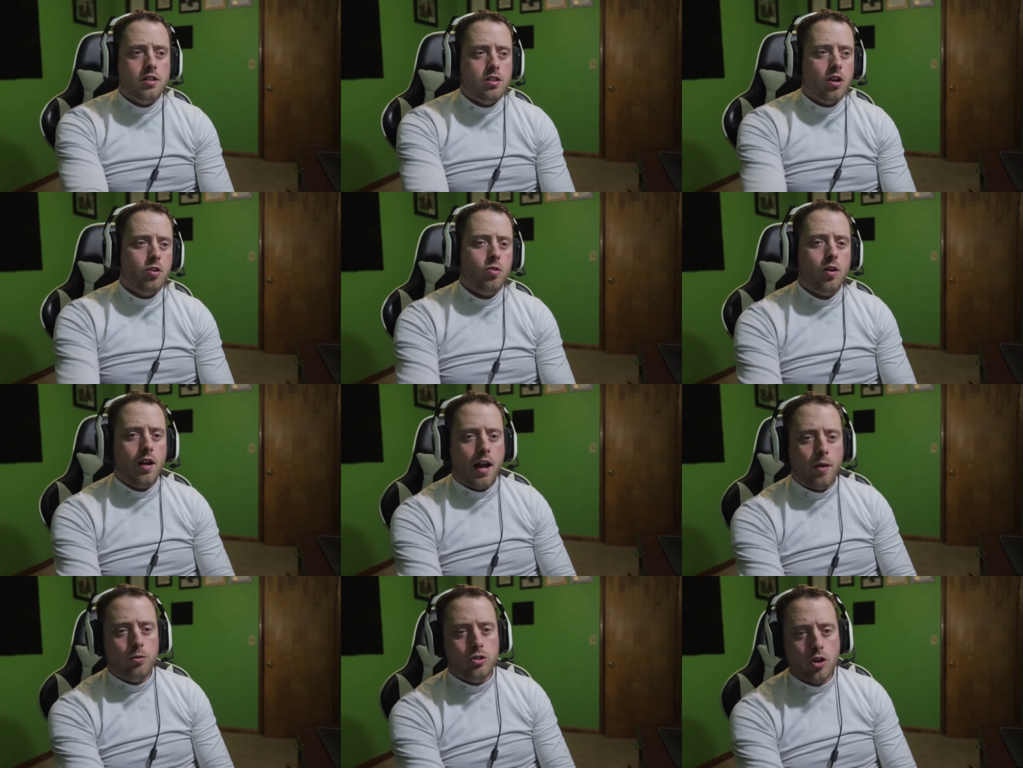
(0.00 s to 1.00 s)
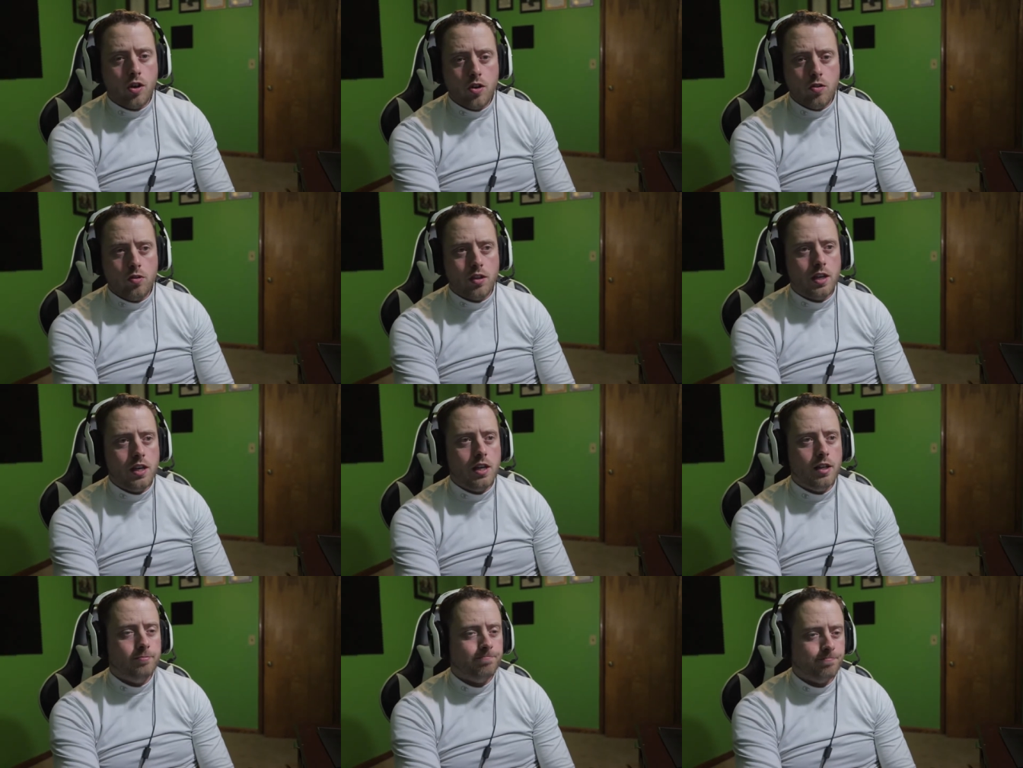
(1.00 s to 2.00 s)
So I will show you
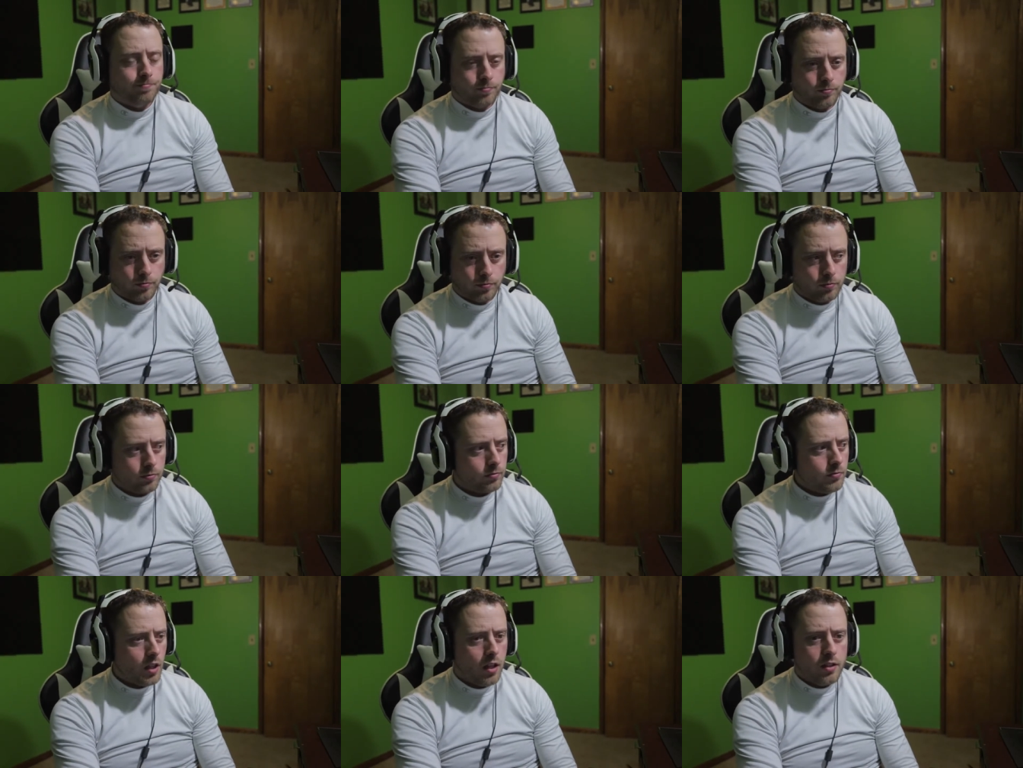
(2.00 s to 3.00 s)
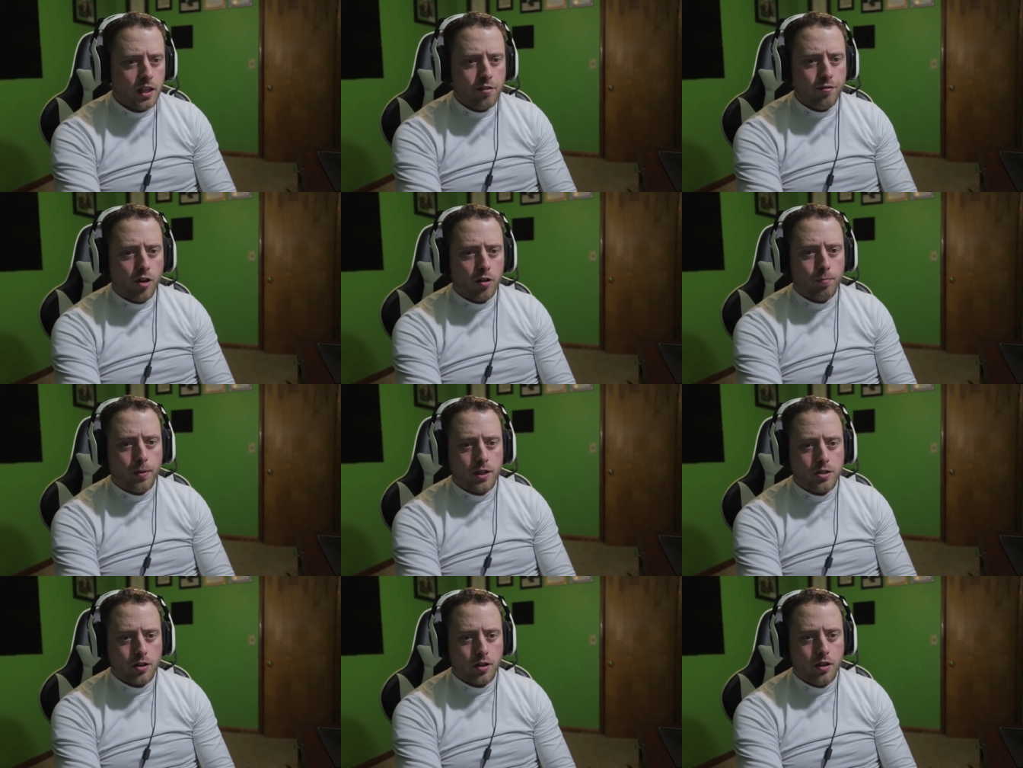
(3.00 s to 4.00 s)
the default
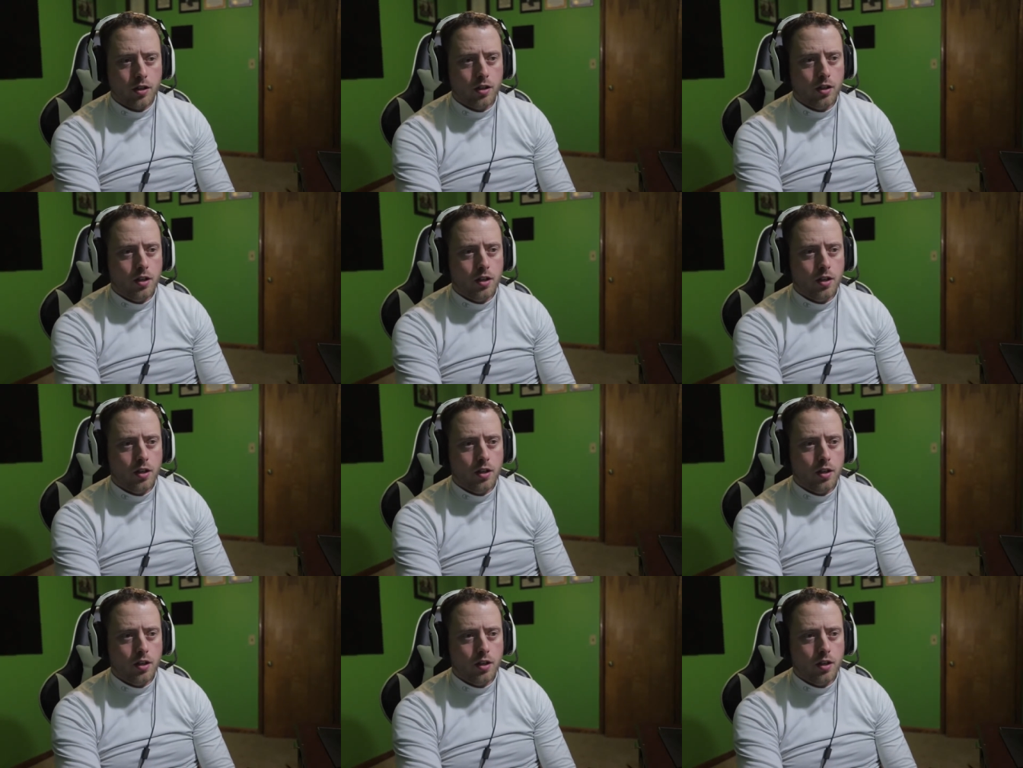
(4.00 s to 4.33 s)
picture.